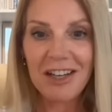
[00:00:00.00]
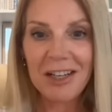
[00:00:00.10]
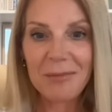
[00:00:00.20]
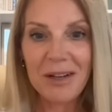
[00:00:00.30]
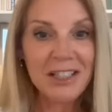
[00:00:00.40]

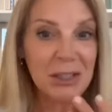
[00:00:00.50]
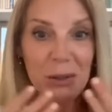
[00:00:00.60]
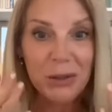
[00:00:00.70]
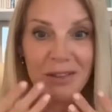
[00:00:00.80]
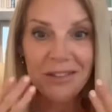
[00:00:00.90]
I had to
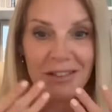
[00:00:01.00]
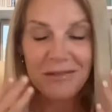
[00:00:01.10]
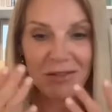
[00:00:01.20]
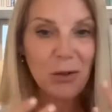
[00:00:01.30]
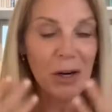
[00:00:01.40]
learn
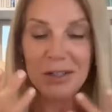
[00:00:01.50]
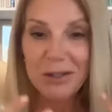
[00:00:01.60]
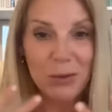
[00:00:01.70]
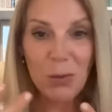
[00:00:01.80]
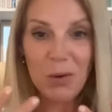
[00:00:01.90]
trying
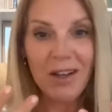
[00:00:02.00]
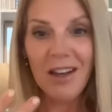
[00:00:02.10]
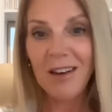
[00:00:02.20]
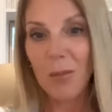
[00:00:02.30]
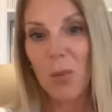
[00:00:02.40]
to talk
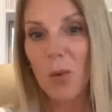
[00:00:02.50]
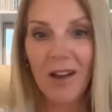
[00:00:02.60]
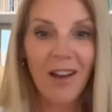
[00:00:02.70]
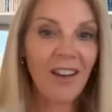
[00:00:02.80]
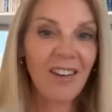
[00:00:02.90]
again and
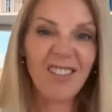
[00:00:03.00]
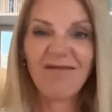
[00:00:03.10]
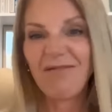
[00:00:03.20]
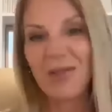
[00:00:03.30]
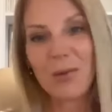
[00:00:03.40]
walk again
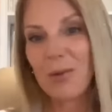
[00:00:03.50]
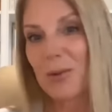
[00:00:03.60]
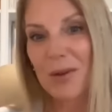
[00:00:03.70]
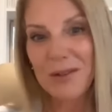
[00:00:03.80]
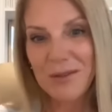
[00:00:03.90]
and
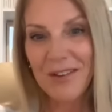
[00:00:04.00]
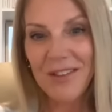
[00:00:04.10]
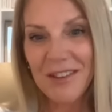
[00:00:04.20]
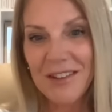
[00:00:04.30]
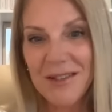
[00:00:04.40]
all those
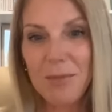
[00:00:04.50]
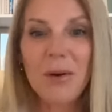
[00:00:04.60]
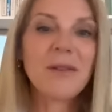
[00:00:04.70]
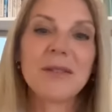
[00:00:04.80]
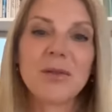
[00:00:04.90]
fun things
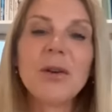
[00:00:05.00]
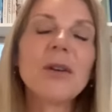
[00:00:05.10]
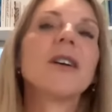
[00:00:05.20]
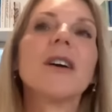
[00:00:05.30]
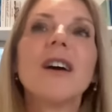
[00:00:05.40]
post-stroke.